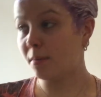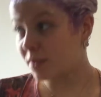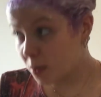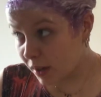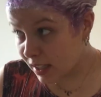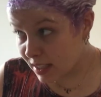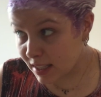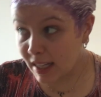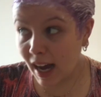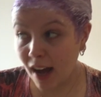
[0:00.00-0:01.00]
So we're going to
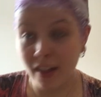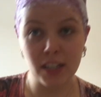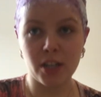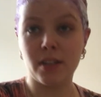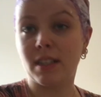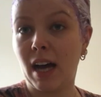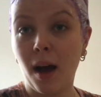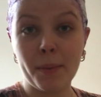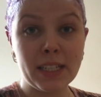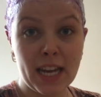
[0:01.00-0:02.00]
see how that turns
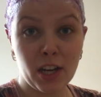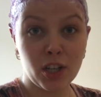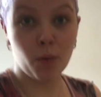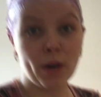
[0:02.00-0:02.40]
out. I'm going to take you to the